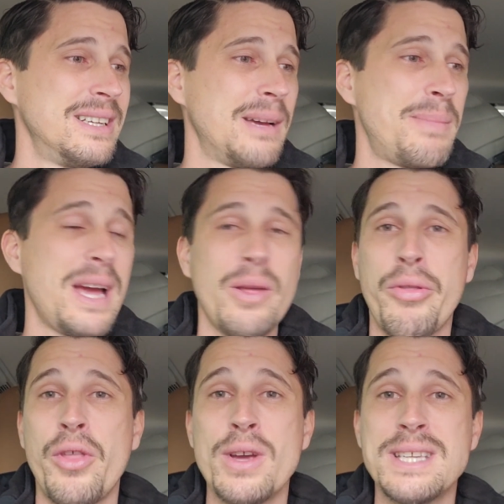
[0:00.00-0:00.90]
about
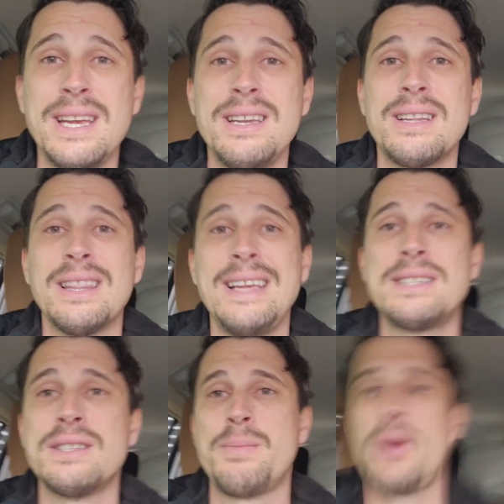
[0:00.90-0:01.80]
13
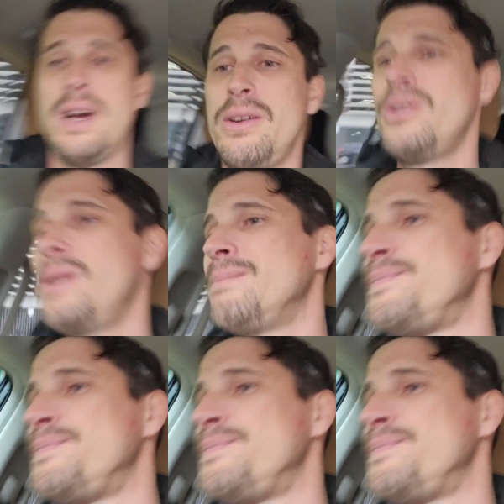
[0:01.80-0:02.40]
liters per 100.